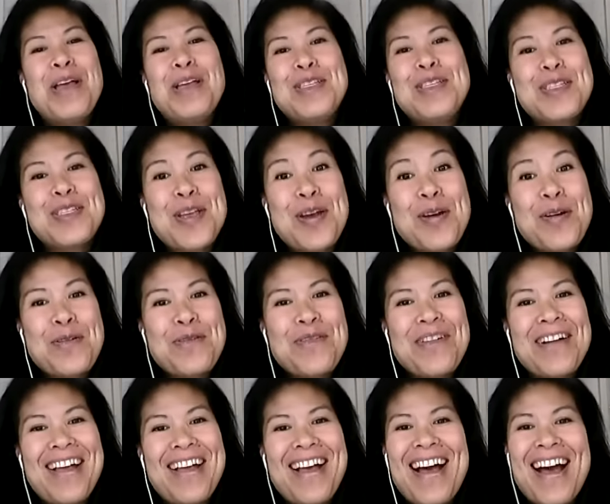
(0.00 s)
So
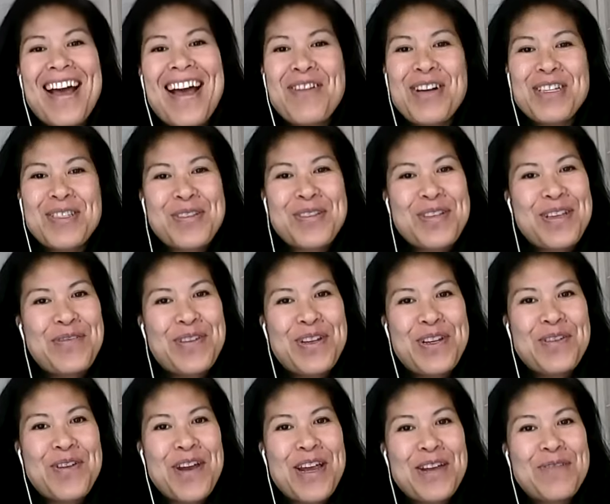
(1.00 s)
I've also given
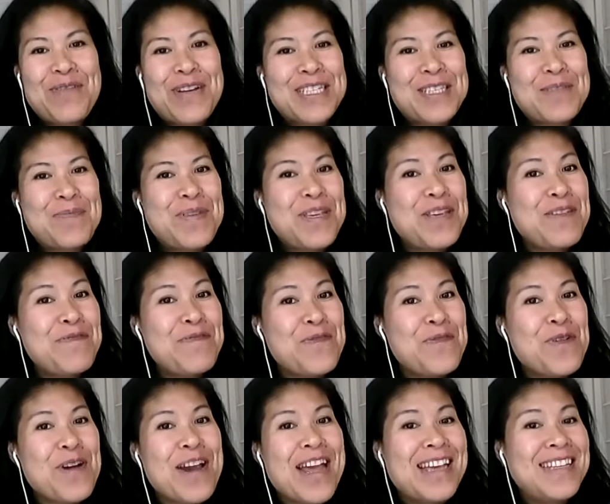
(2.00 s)
you a recipe
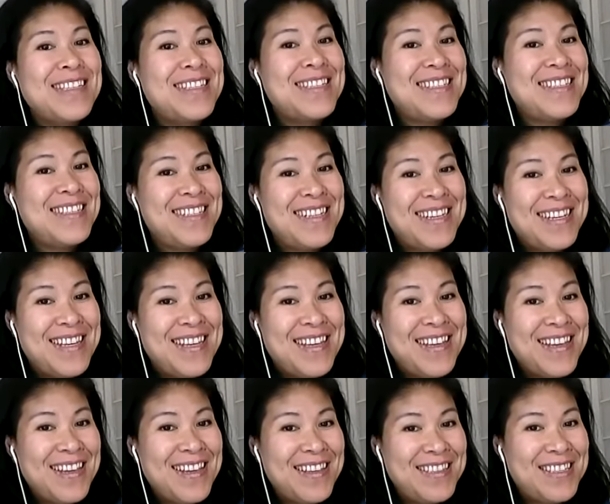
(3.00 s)
for a stinky
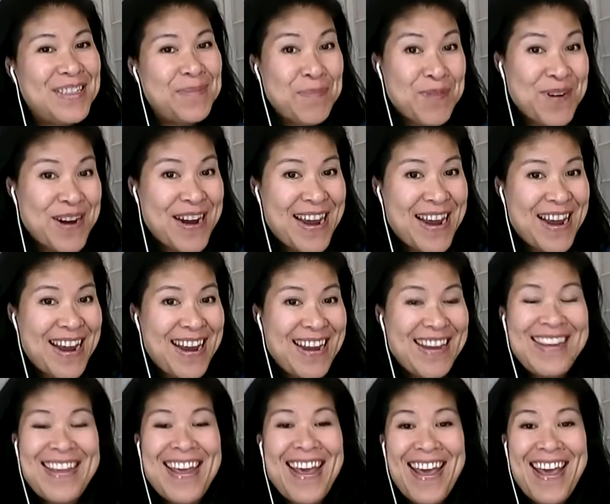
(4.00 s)
kid
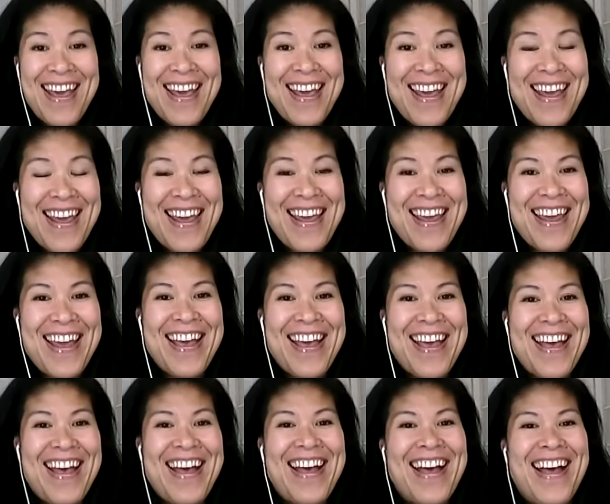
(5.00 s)
spray. Yay!
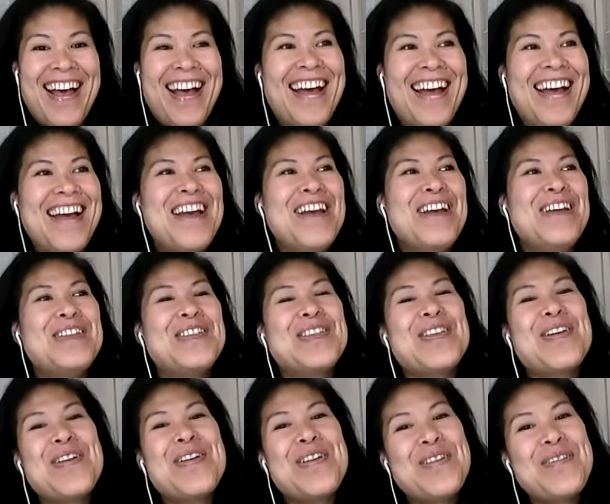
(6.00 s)

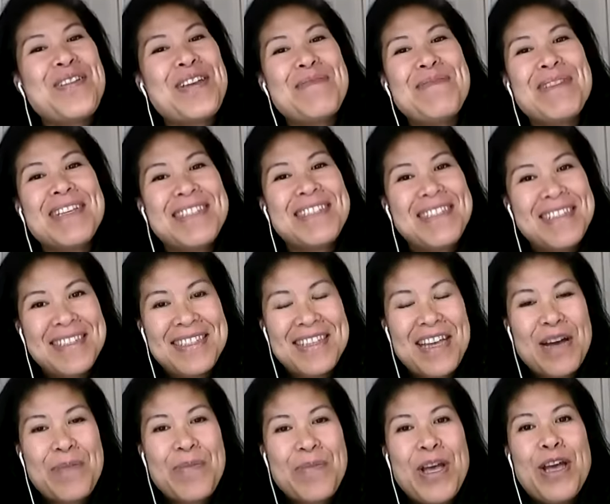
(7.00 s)
So you can mix this
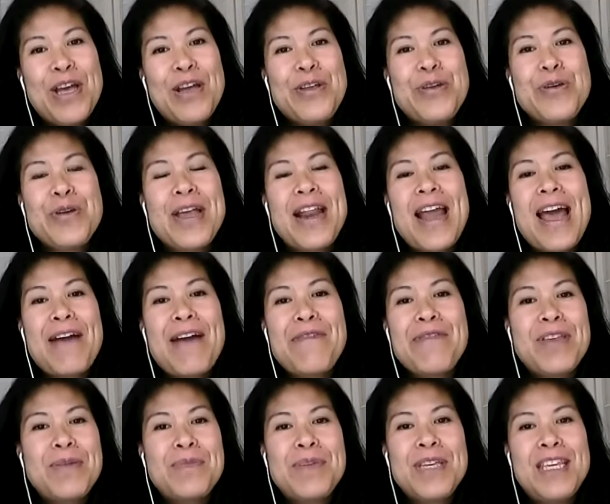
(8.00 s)
up. You can
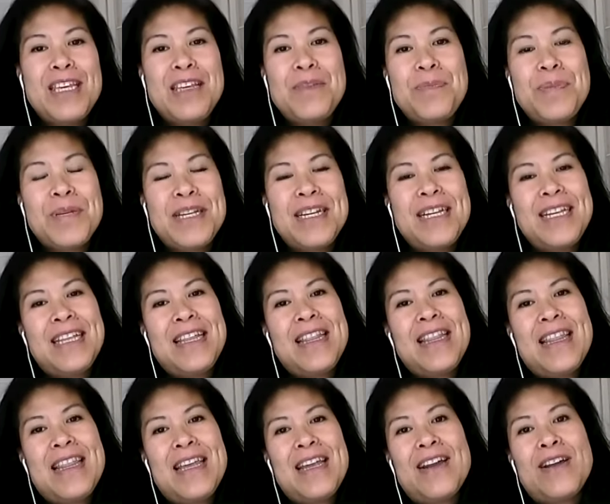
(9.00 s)
have them keep it
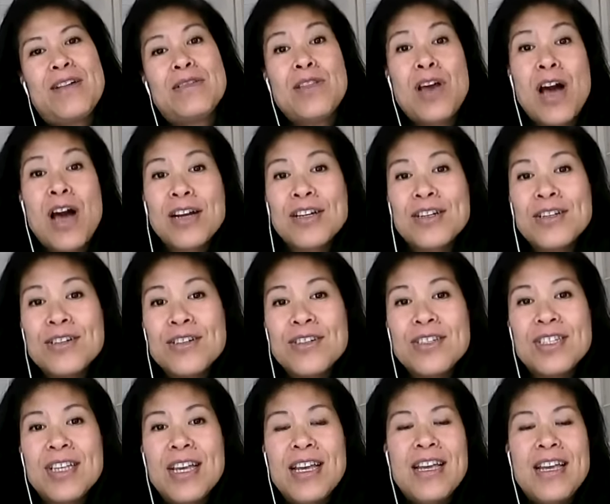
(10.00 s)
in their
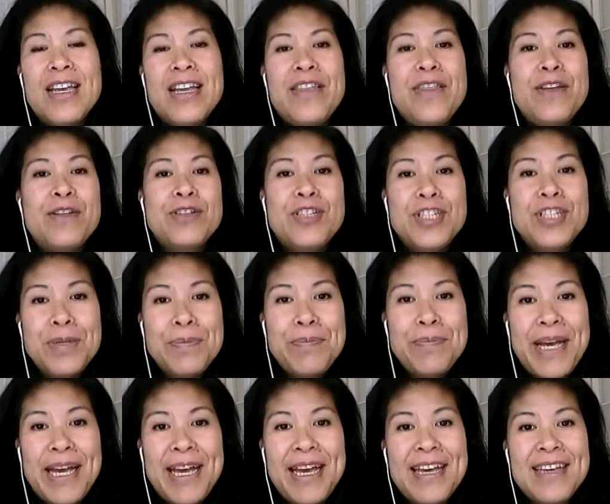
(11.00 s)
lockers, in their gym
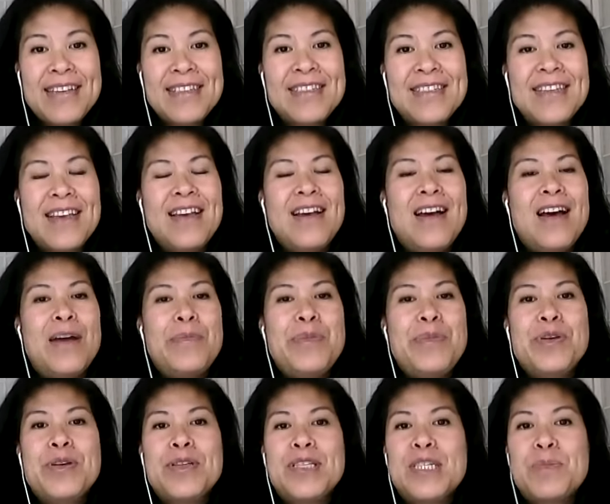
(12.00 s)
bags.
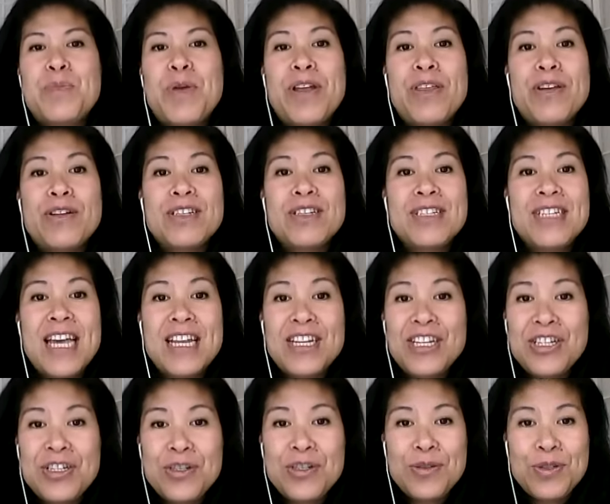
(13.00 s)
You can spray their
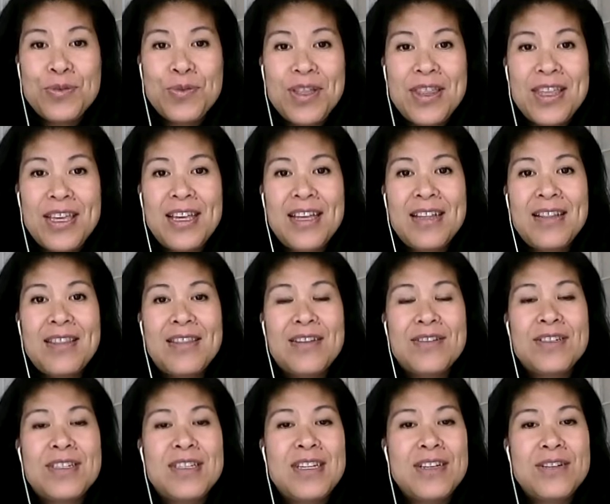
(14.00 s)
tennis shoes with it,
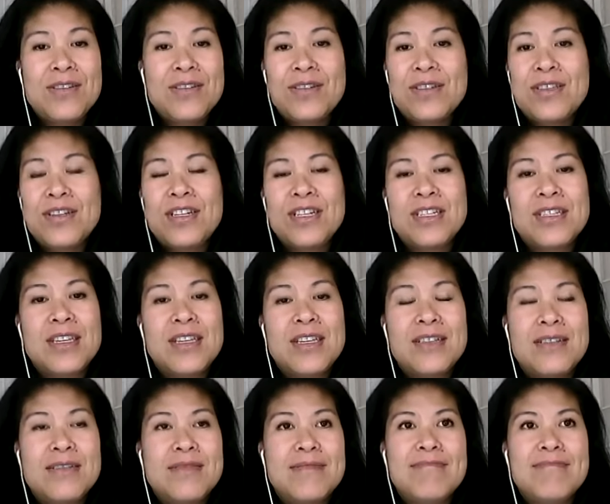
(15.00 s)
their sneakers that just get